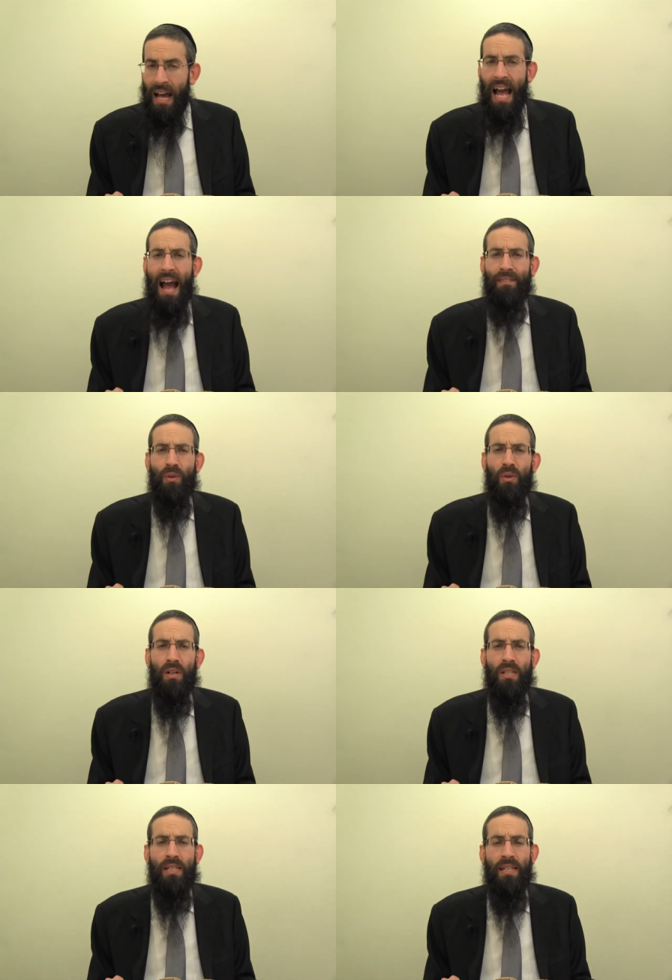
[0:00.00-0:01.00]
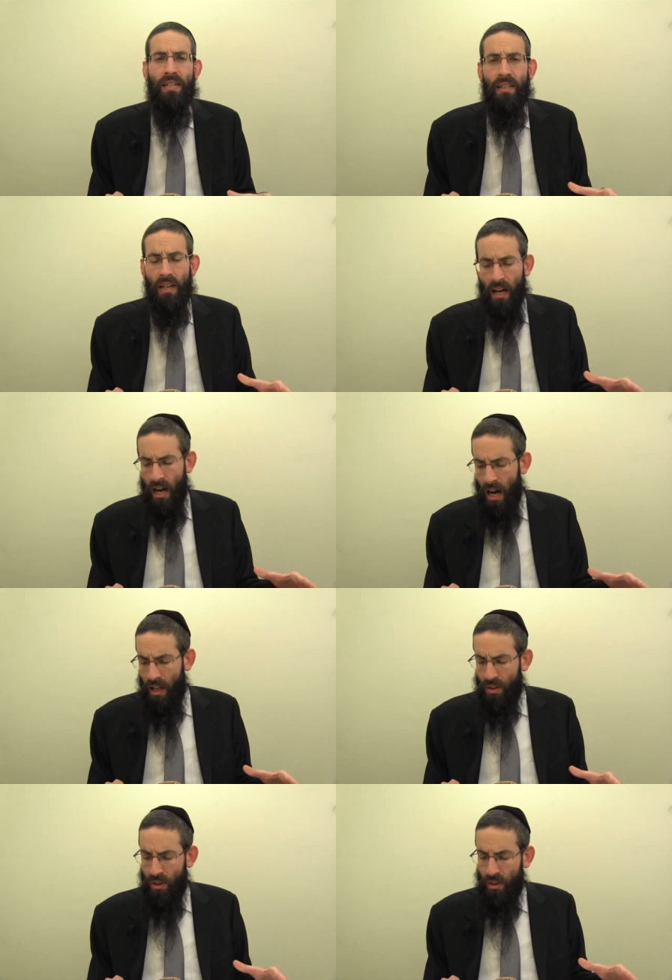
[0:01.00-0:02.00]
Afterwards, the
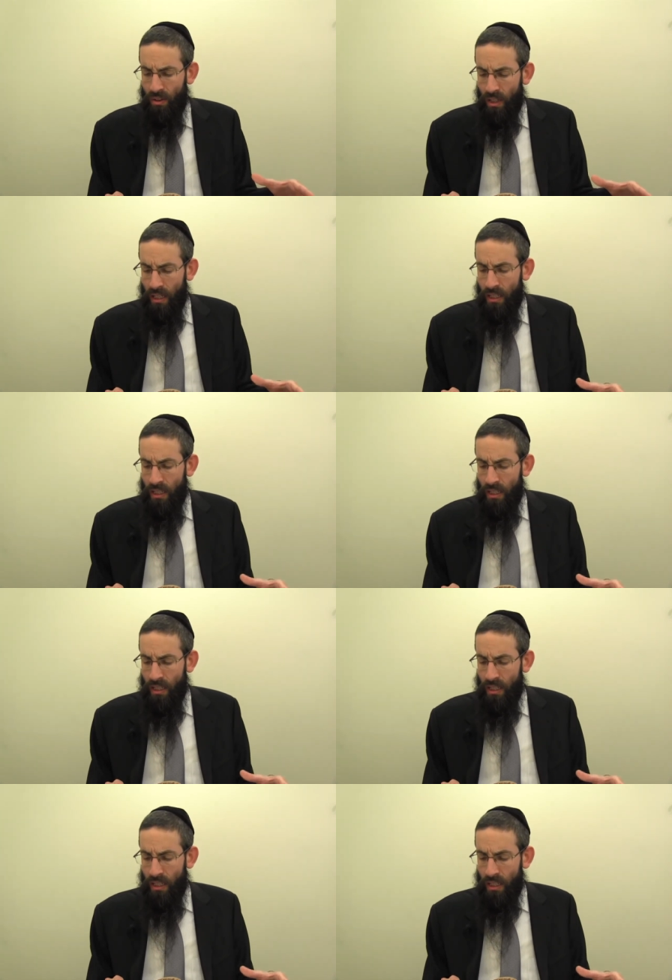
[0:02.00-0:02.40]
other